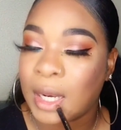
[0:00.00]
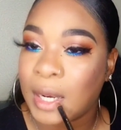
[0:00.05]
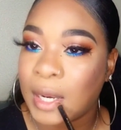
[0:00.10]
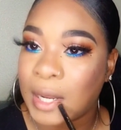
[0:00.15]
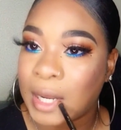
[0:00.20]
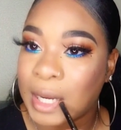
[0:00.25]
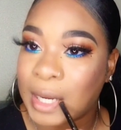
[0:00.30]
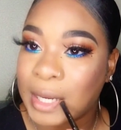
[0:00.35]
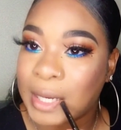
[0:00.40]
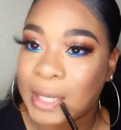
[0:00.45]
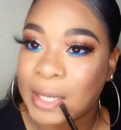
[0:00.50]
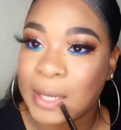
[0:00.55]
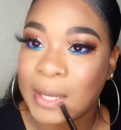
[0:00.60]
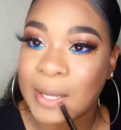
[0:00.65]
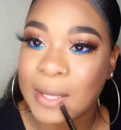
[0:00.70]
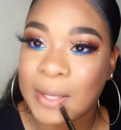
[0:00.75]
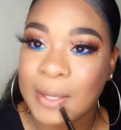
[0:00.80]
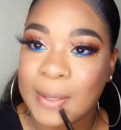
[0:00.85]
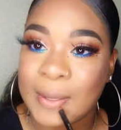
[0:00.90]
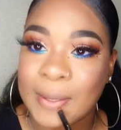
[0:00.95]
Now I
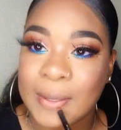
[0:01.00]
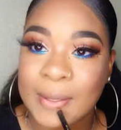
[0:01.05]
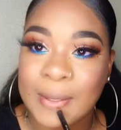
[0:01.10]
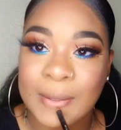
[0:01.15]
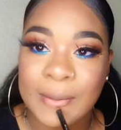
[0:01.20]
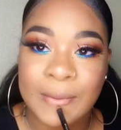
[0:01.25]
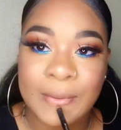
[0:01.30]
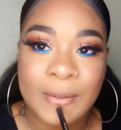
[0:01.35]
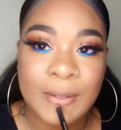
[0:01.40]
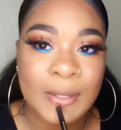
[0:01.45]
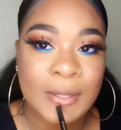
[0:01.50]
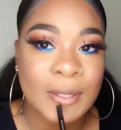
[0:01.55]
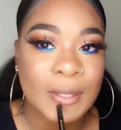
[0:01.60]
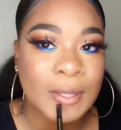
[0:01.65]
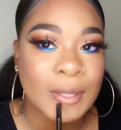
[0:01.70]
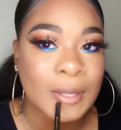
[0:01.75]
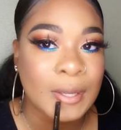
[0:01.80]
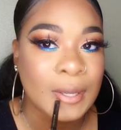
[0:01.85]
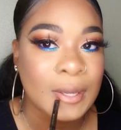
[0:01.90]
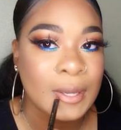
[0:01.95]
did use the
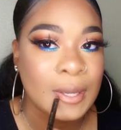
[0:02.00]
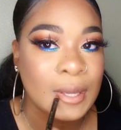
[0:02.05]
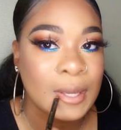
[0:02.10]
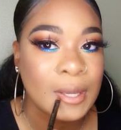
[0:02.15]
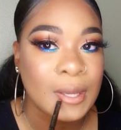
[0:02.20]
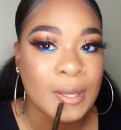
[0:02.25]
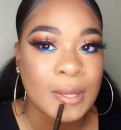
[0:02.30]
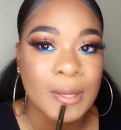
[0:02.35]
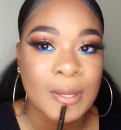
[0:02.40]
Fenty